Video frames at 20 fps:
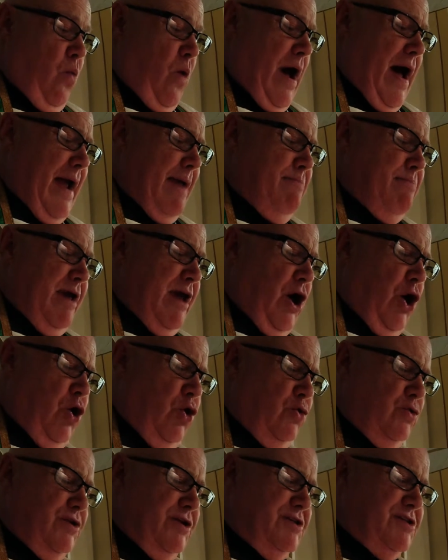why
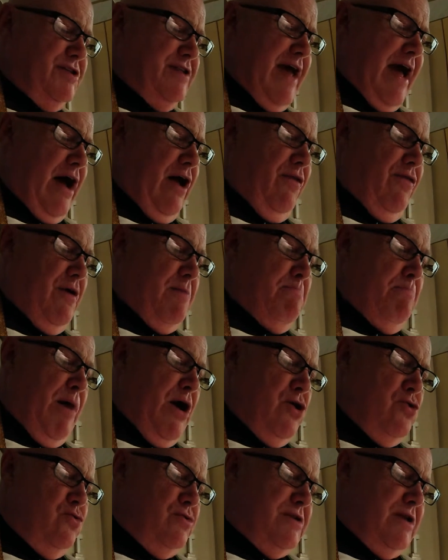beholdest thou the
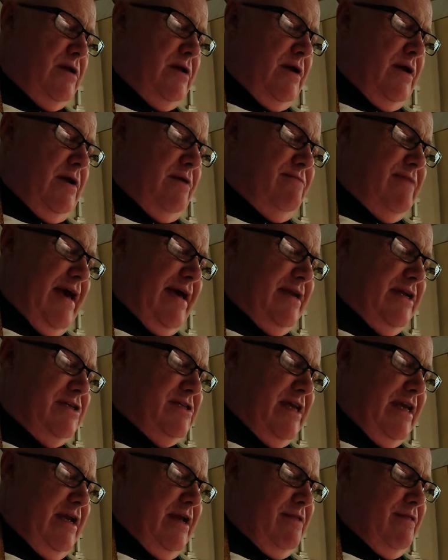mote that
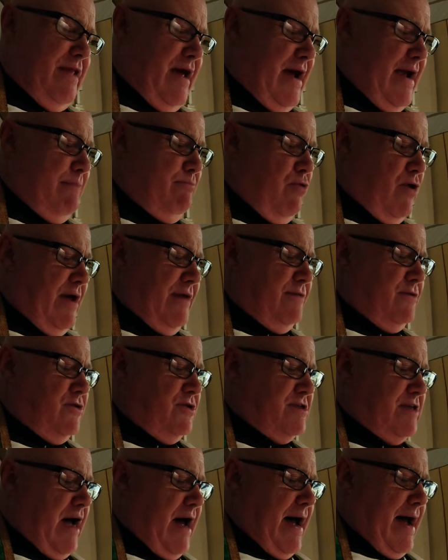is in thy
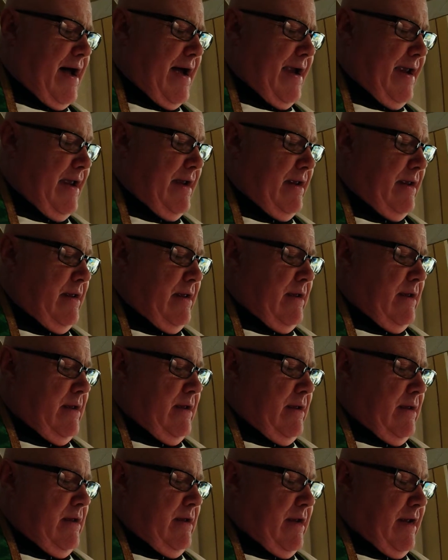brother's eye,
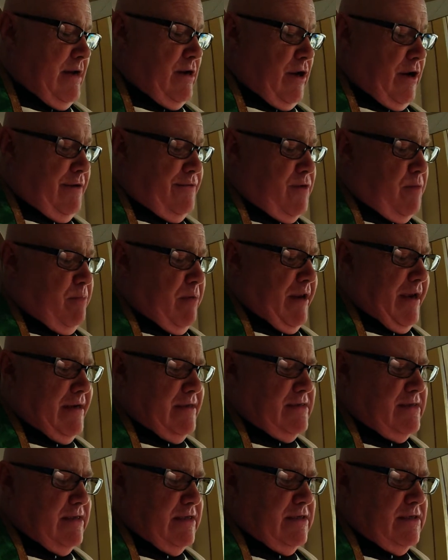and other
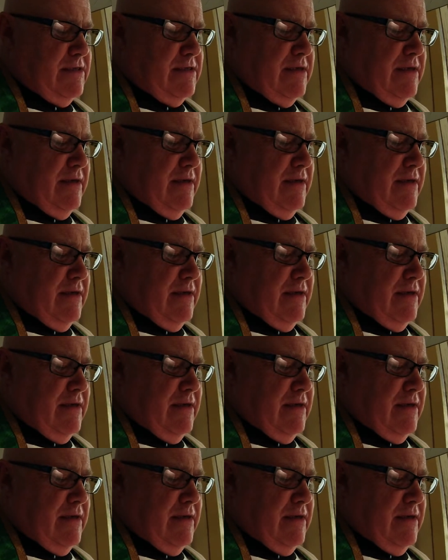places,